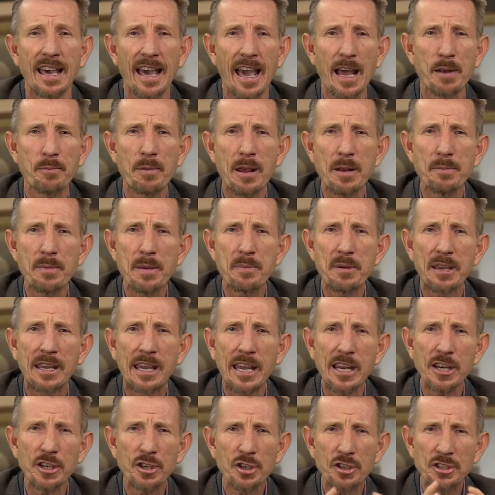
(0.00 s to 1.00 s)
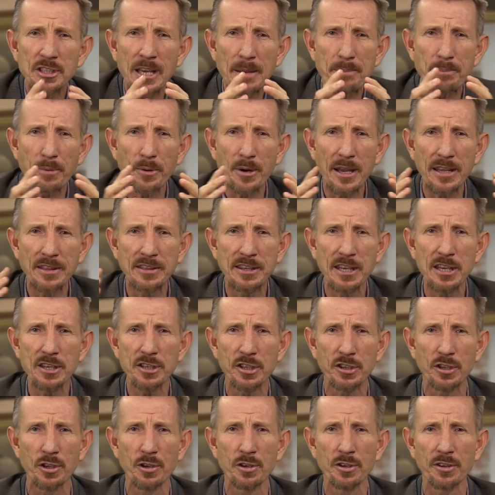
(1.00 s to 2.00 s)
And when we begin to separate
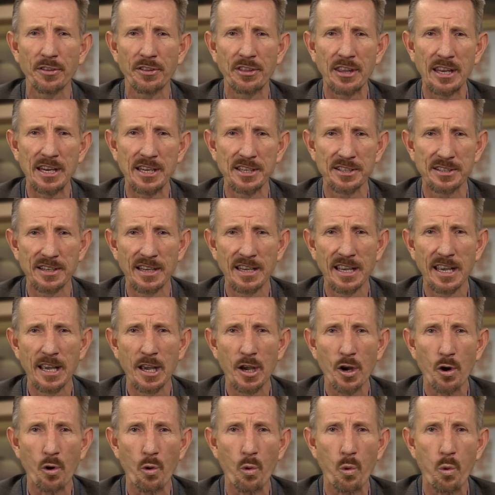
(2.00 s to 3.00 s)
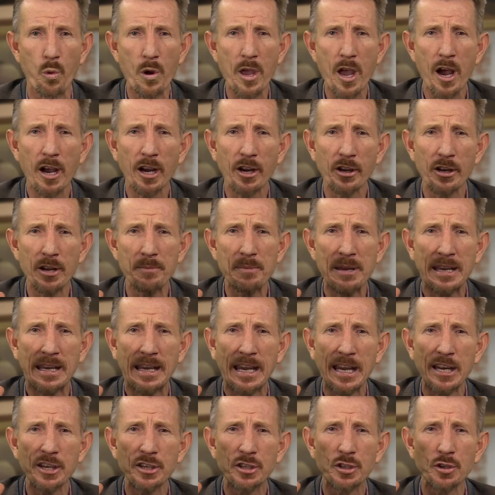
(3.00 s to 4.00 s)
these two things, we are going to
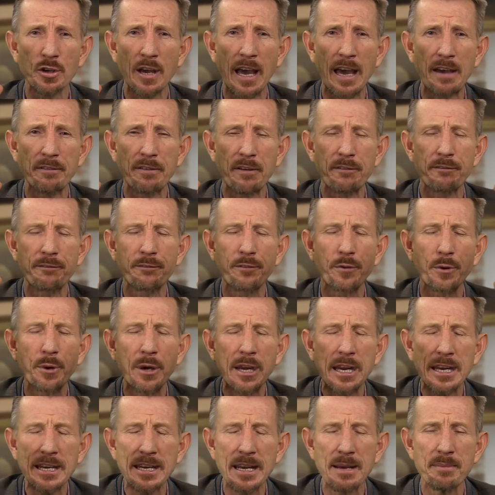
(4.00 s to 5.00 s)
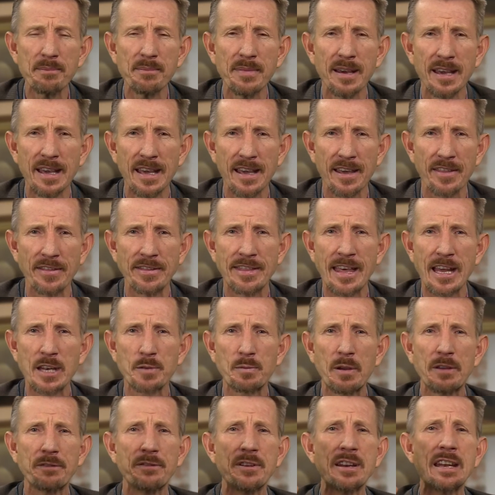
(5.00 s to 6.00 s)
begin to have a freedom
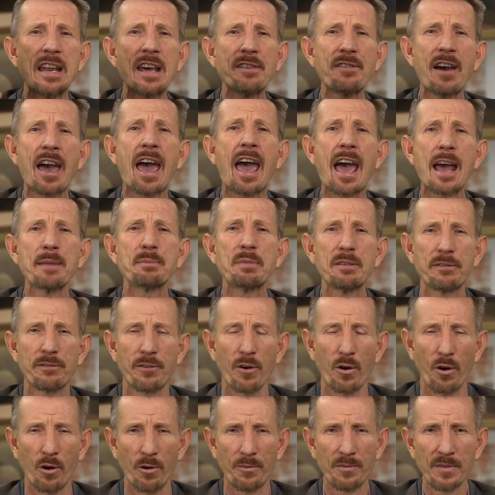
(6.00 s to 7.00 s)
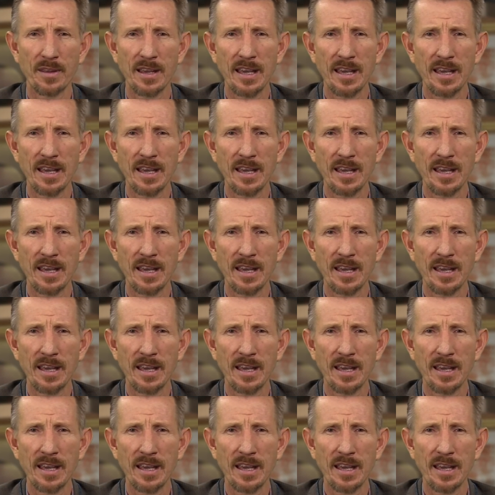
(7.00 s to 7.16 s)
that we've never had before.